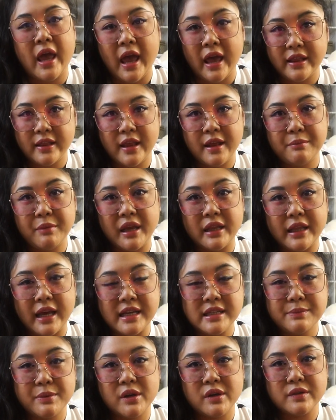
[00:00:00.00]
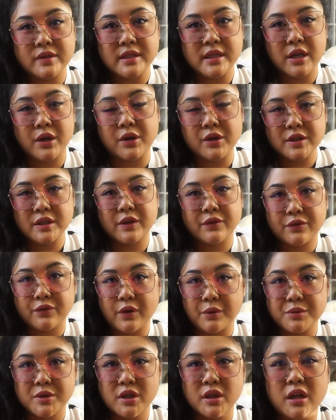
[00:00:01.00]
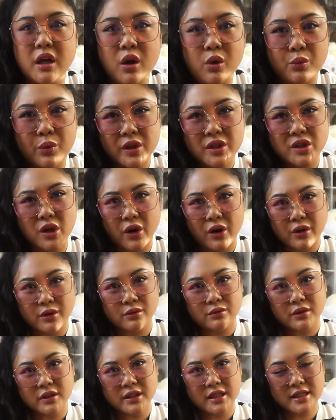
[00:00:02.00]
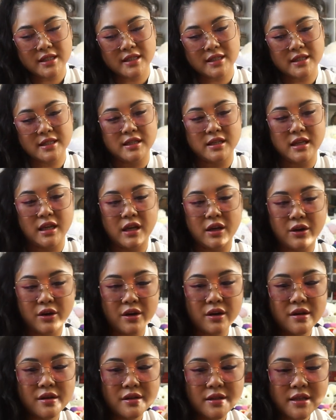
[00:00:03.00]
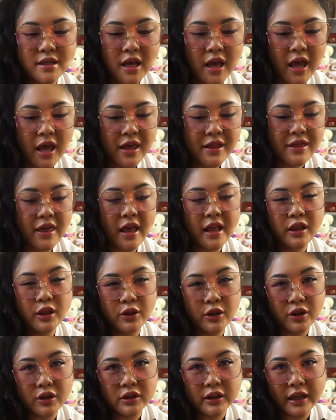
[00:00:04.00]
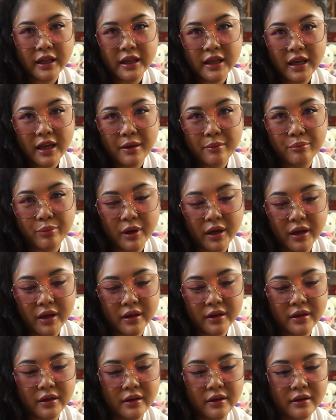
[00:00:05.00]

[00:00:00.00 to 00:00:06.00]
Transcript: And then my last pair of sneakers from Chanel, which aren't really sneakers, they look like it, but